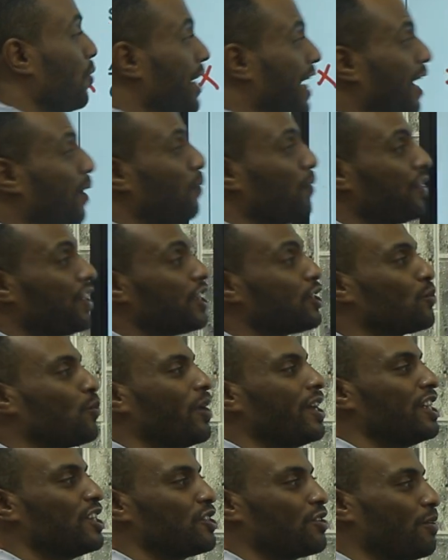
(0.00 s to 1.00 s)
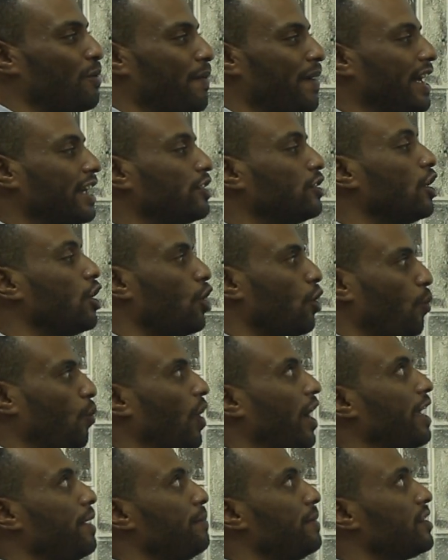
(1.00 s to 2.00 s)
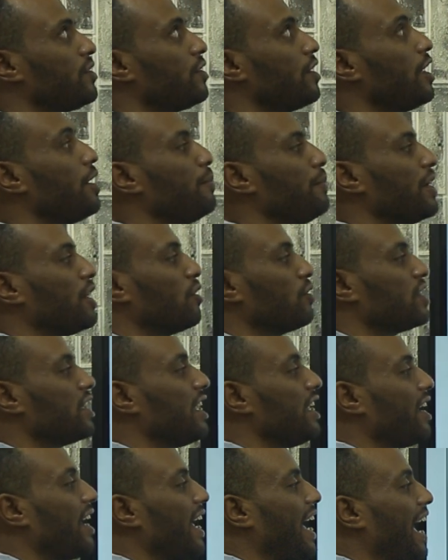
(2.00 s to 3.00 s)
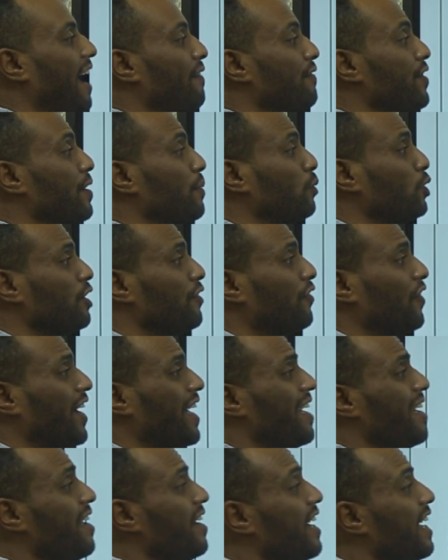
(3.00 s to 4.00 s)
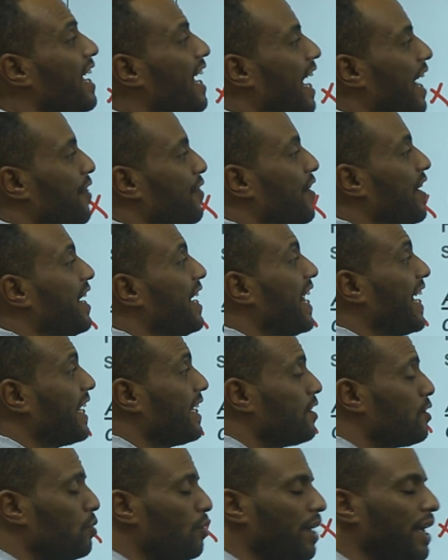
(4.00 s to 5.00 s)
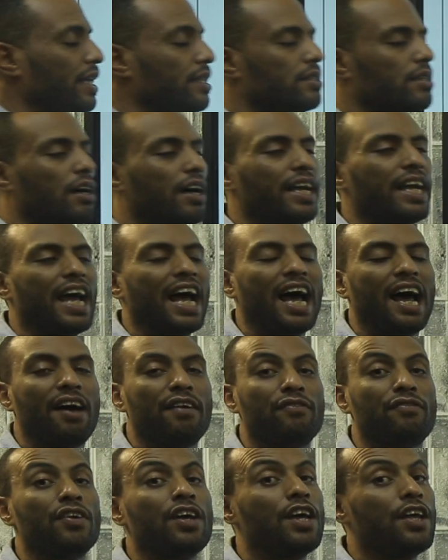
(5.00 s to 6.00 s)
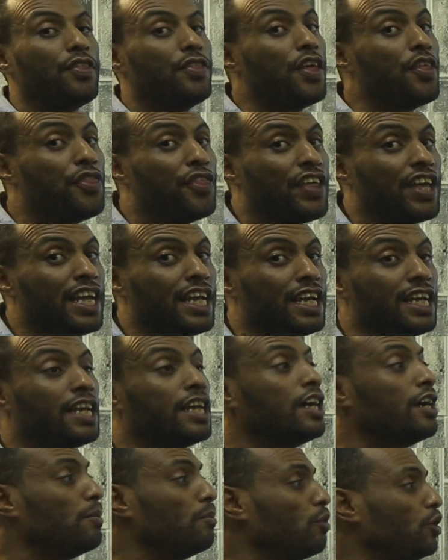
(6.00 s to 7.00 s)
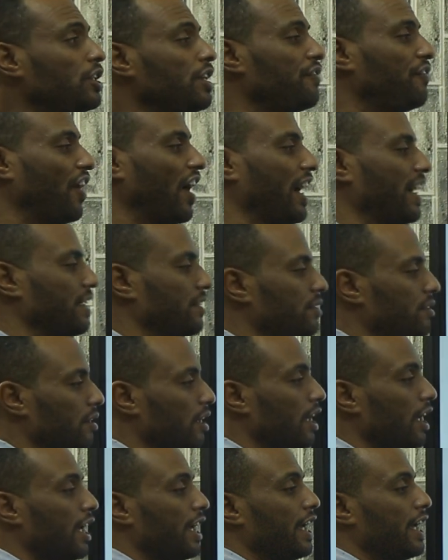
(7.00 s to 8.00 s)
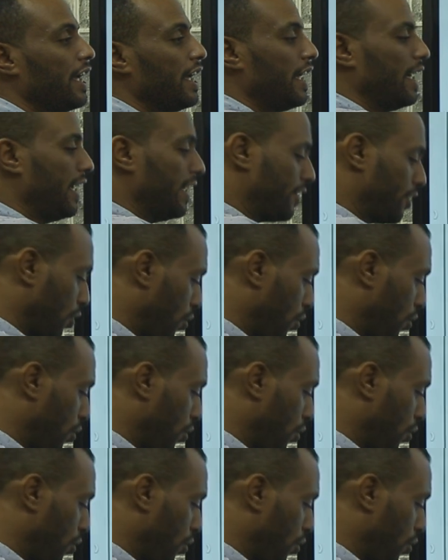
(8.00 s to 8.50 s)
now this one is correct. Why, mister? Because here I have the modifier, and then next to it, I have the thing modified. Let's